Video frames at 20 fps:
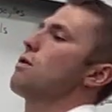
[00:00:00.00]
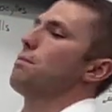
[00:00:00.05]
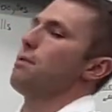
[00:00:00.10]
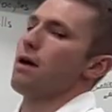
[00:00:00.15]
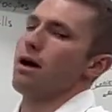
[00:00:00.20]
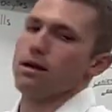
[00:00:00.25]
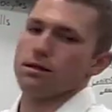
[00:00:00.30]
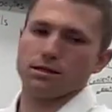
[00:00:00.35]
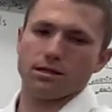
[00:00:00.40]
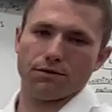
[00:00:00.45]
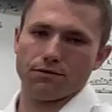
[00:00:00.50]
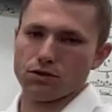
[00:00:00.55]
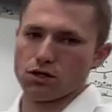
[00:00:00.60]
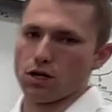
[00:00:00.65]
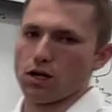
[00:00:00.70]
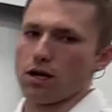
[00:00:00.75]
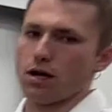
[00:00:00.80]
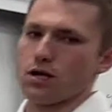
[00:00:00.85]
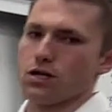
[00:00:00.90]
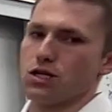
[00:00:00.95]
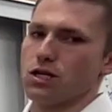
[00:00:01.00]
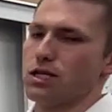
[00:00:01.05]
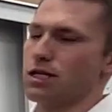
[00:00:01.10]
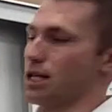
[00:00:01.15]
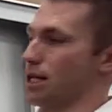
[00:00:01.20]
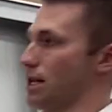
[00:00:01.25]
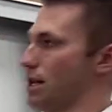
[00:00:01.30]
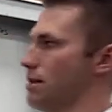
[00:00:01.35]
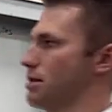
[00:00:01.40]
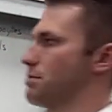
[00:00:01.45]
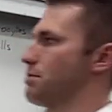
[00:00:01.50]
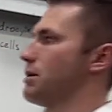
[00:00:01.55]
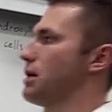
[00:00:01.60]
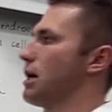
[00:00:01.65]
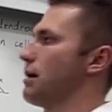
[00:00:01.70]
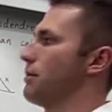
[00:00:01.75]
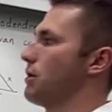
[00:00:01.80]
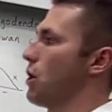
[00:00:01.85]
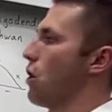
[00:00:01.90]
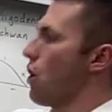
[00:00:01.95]
positive charges, and it's
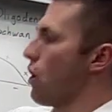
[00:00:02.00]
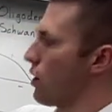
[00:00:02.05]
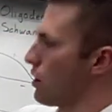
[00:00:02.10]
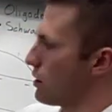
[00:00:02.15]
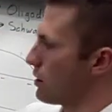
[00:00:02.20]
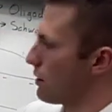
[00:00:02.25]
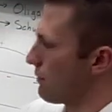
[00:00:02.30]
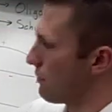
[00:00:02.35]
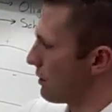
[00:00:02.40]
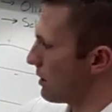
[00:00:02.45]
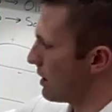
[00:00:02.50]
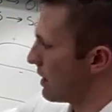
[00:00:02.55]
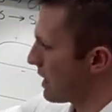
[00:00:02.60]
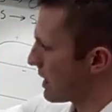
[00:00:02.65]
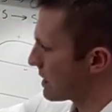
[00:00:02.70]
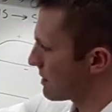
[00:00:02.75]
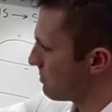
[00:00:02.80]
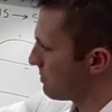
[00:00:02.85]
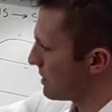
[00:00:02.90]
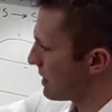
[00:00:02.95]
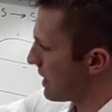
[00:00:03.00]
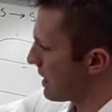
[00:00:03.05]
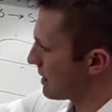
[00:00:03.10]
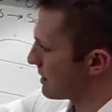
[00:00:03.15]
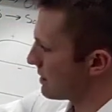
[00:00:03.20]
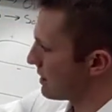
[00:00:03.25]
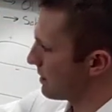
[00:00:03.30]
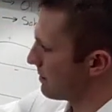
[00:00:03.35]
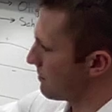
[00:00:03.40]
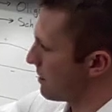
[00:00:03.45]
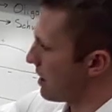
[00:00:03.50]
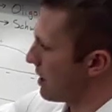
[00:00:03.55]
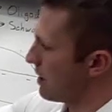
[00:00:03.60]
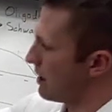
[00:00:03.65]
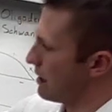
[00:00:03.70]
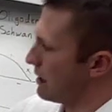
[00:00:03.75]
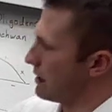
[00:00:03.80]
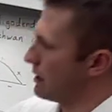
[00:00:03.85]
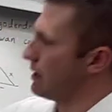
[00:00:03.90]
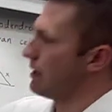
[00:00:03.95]
becoming harder for the next potassium
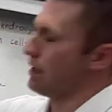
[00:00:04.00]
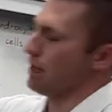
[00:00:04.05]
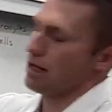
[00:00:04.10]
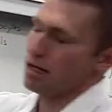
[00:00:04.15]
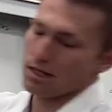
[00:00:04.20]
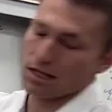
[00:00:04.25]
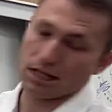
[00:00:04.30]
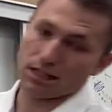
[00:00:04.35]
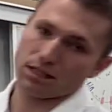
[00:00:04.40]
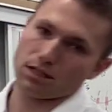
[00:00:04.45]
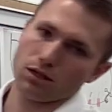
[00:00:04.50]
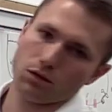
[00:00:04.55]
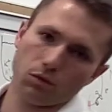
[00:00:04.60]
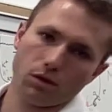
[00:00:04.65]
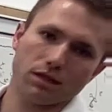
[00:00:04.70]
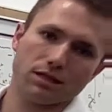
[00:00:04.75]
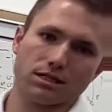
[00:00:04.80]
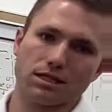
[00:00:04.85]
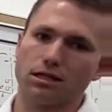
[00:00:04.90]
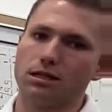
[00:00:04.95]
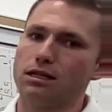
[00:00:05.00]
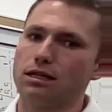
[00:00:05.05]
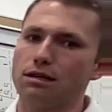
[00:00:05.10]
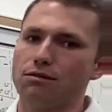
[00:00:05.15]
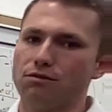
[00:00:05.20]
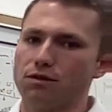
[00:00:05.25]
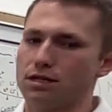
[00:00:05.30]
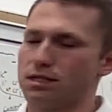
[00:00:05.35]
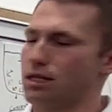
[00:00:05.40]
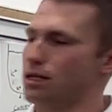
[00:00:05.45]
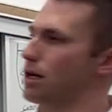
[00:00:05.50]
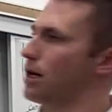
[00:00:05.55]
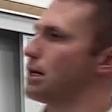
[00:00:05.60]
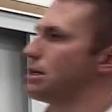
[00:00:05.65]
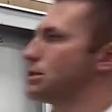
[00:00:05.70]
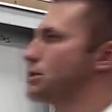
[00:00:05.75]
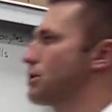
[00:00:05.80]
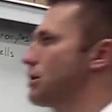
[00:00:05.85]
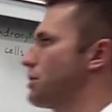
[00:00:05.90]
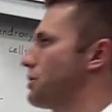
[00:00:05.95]
ion that still wants to leave because of the
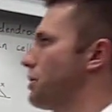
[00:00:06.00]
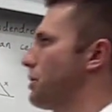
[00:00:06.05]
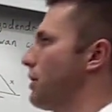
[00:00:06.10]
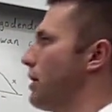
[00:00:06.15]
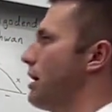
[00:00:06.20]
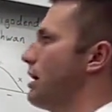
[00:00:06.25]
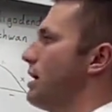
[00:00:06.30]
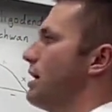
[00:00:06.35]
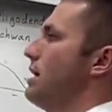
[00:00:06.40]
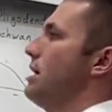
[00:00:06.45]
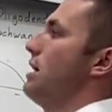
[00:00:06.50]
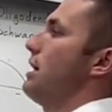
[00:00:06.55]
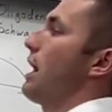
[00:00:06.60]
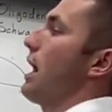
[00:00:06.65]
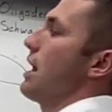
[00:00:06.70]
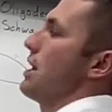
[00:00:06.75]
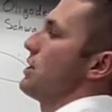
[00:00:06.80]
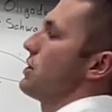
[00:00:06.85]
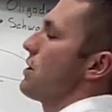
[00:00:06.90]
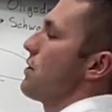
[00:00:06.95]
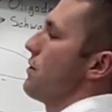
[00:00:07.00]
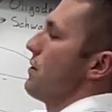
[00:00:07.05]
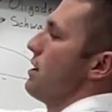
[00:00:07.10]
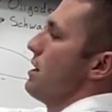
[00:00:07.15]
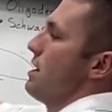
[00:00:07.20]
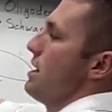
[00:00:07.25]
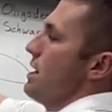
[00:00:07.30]
concentration gradient. Okay, so